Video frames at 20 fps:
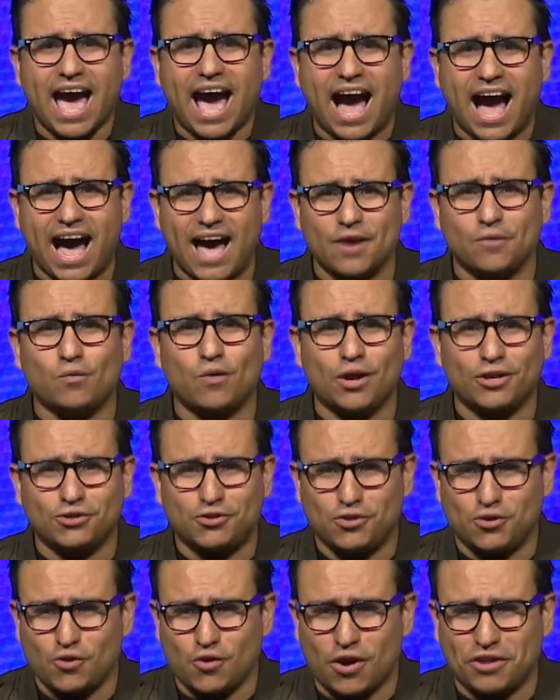I
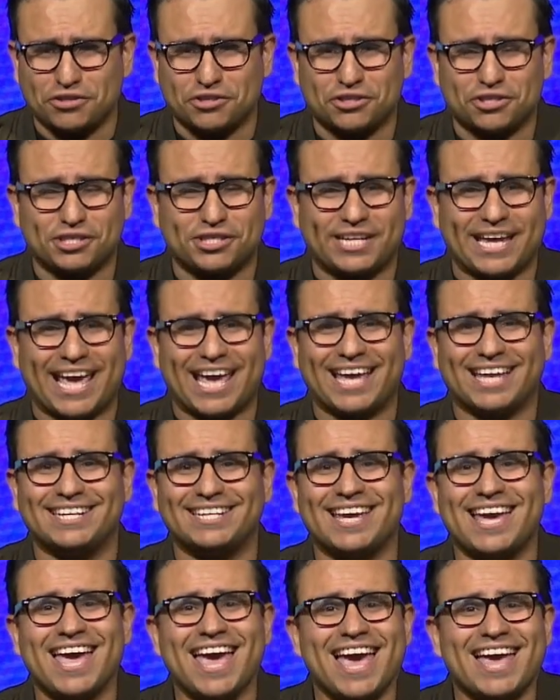want you to
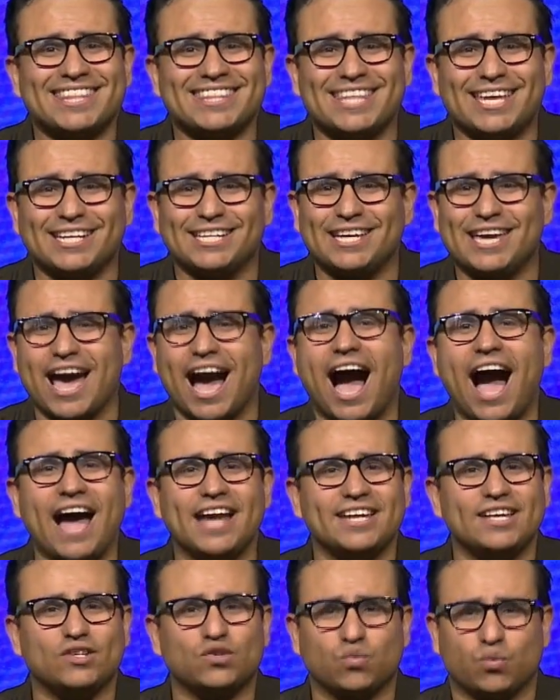understand that
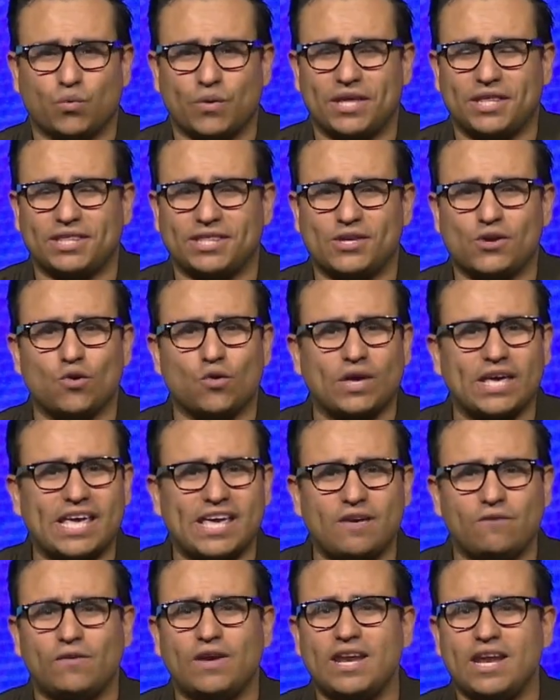God is with you.
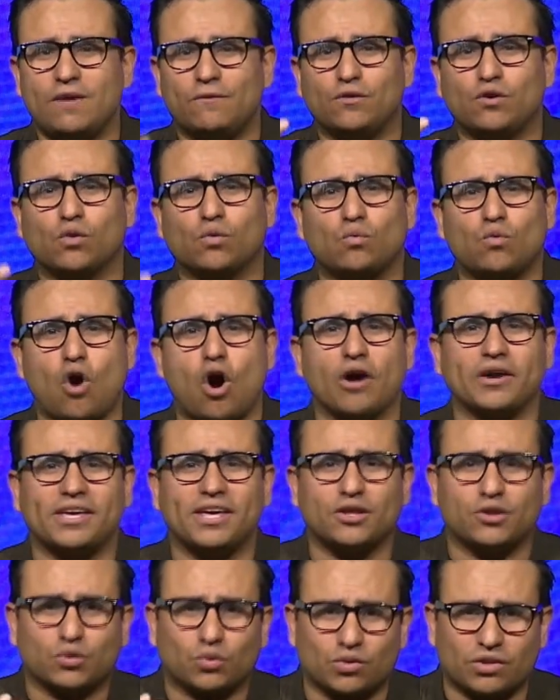Even if you're
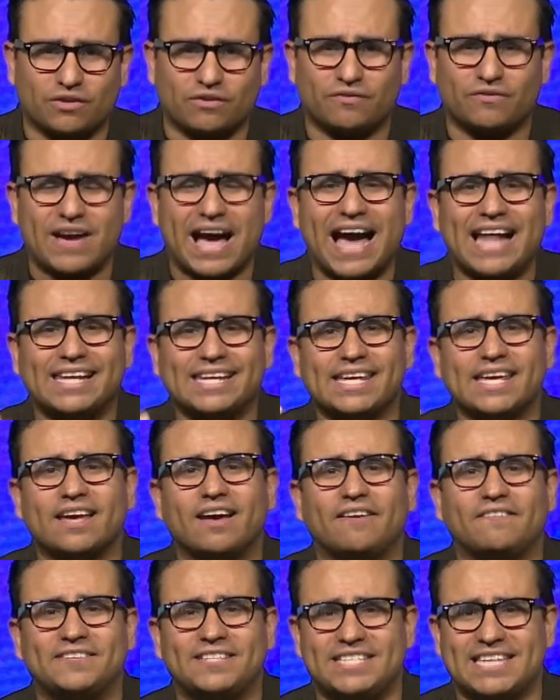walking through the valley
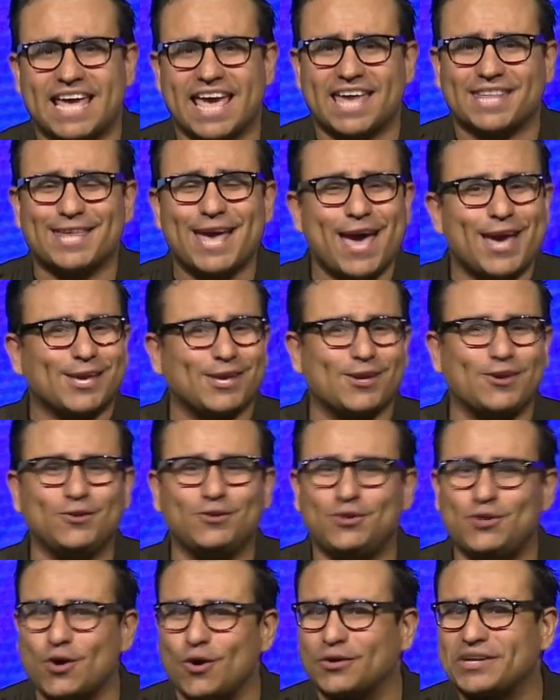of death, you
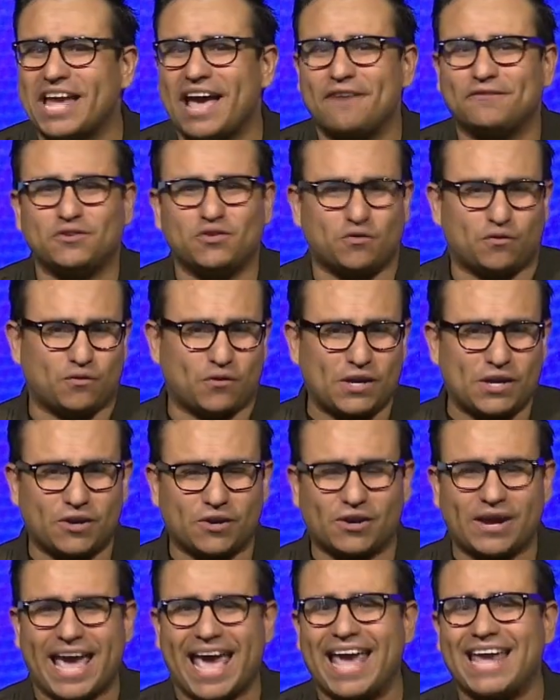don't have to
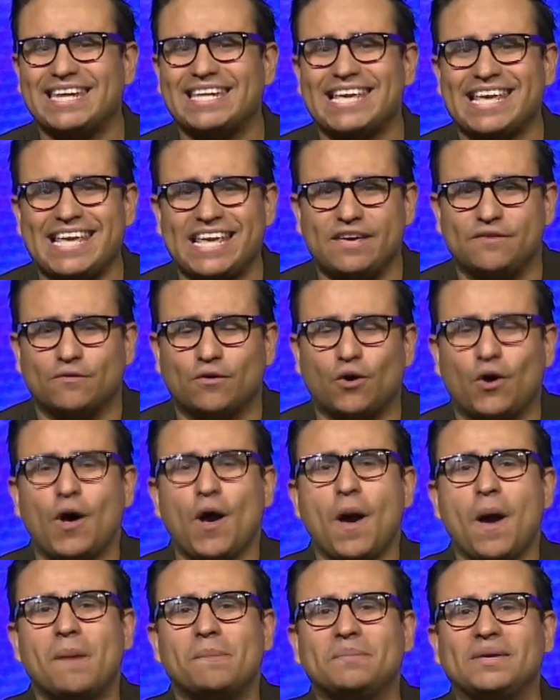fear any evil
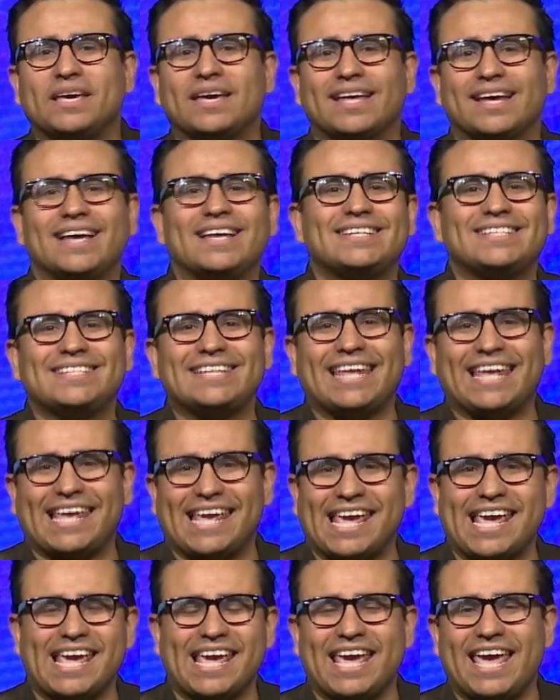because
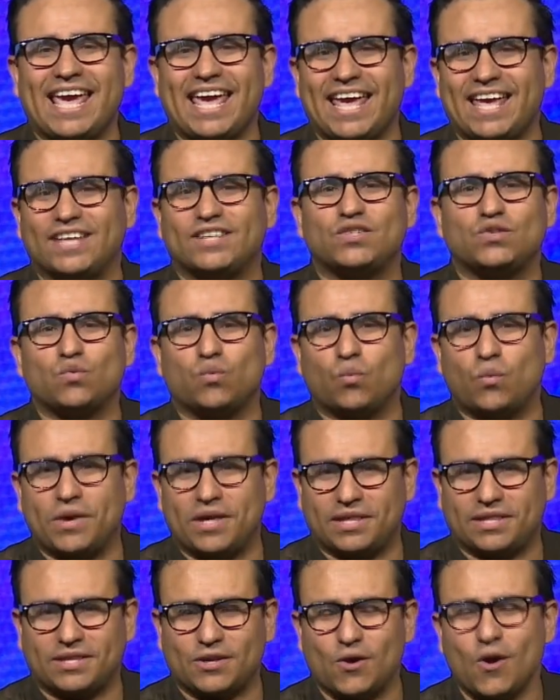He is
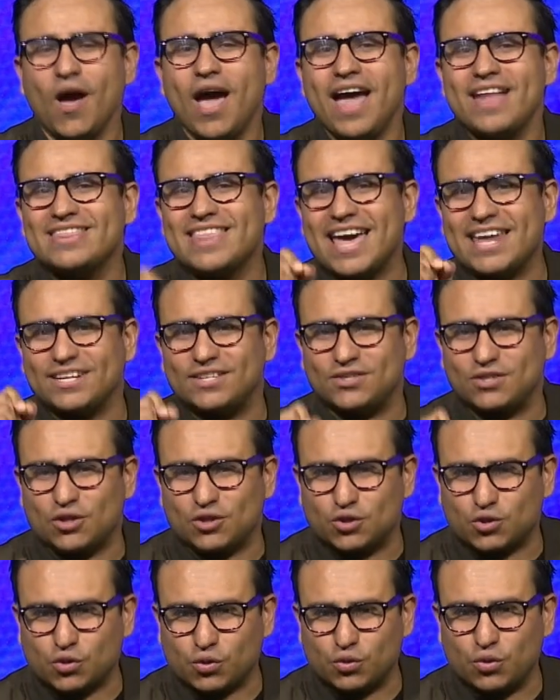with you. That is the
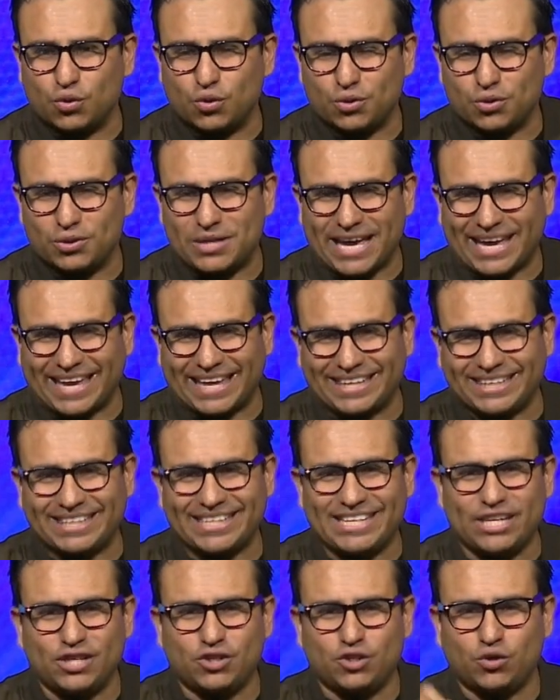truth that can
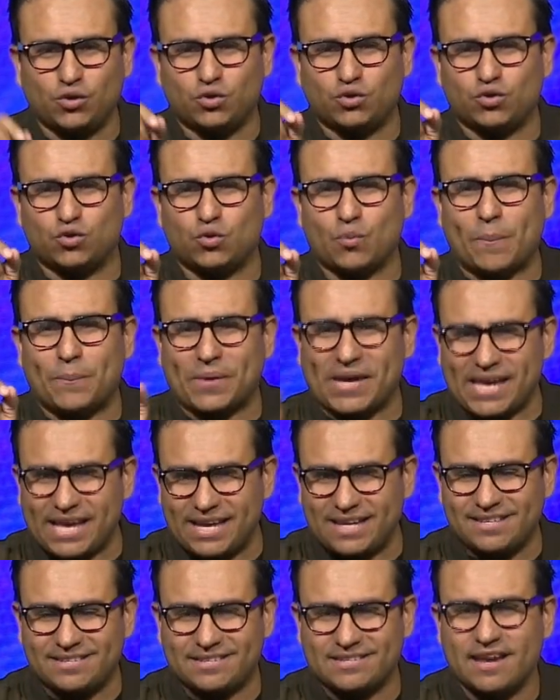lead you to
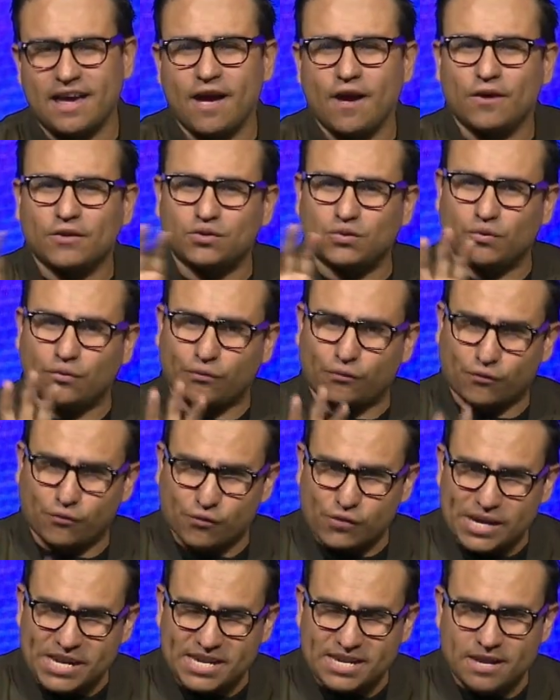peace, to
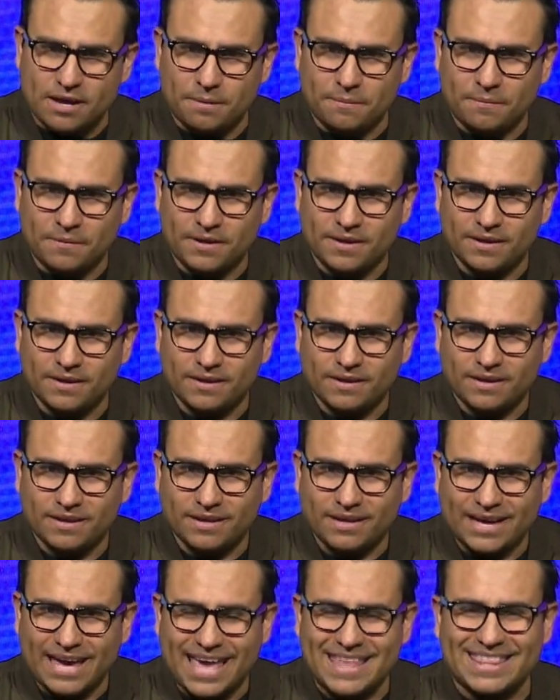freedom,
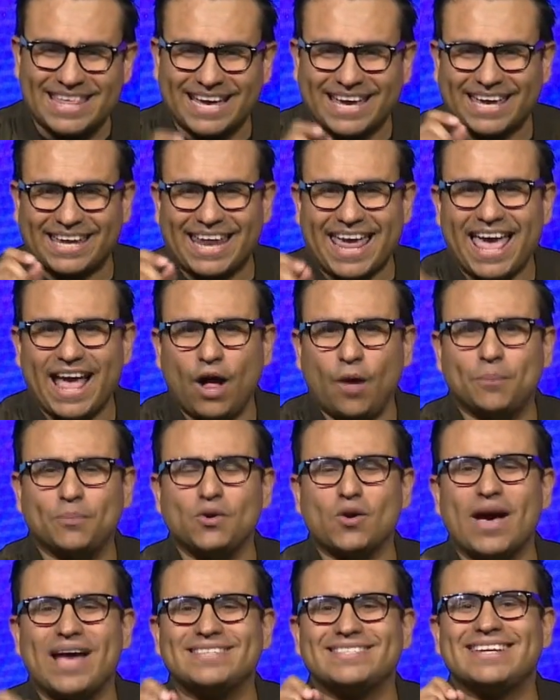and that can help
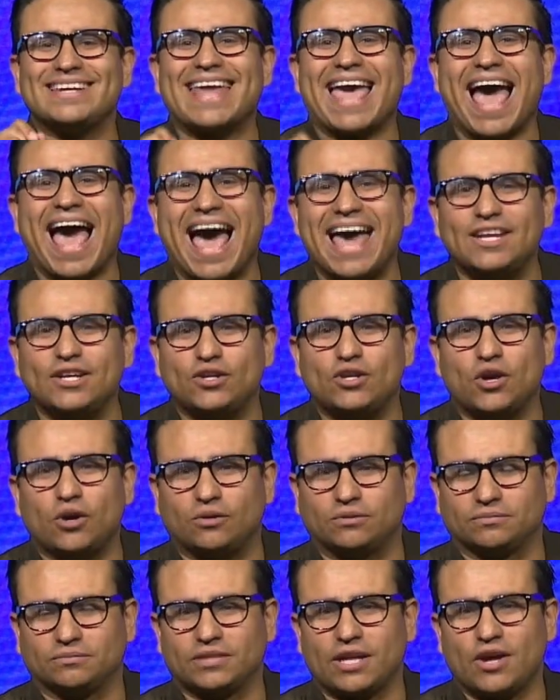you as an
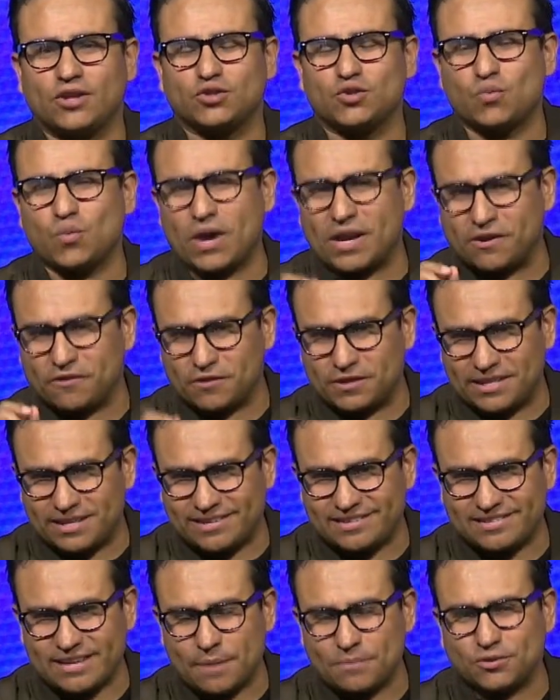antidote to whatever
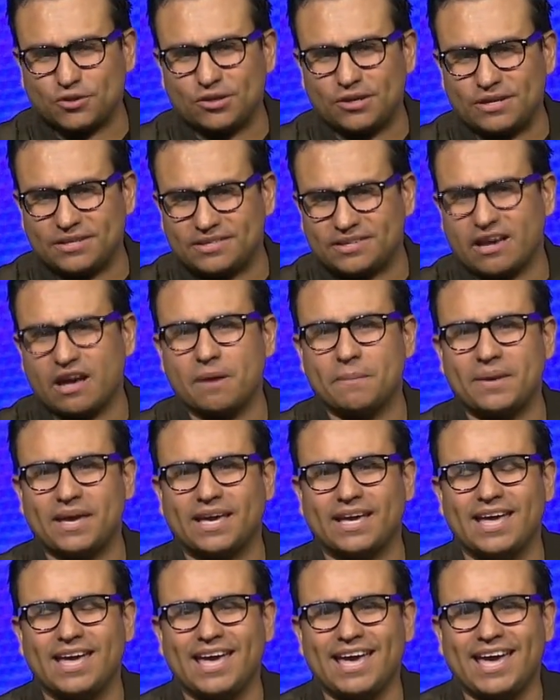deception is
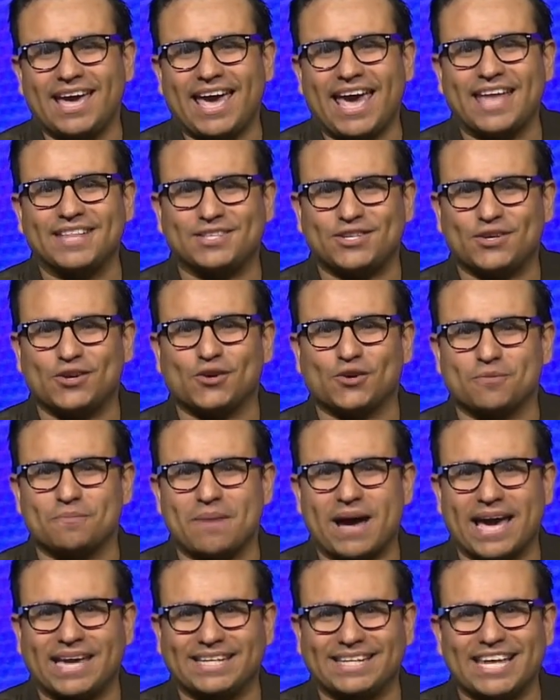coming into your
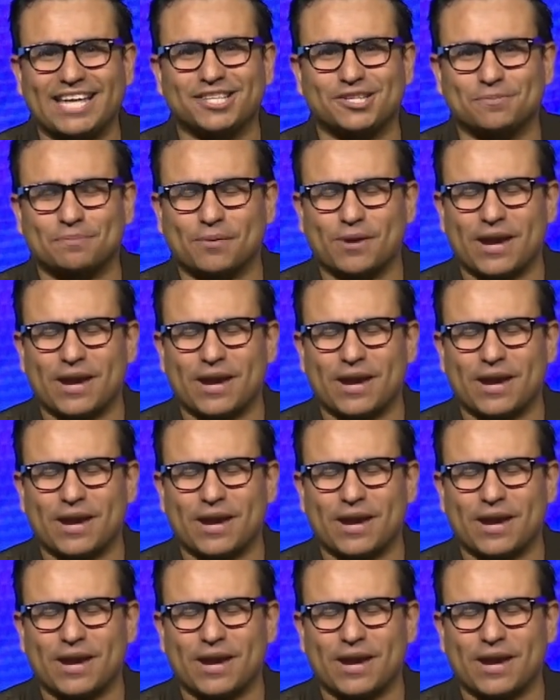mind. Let's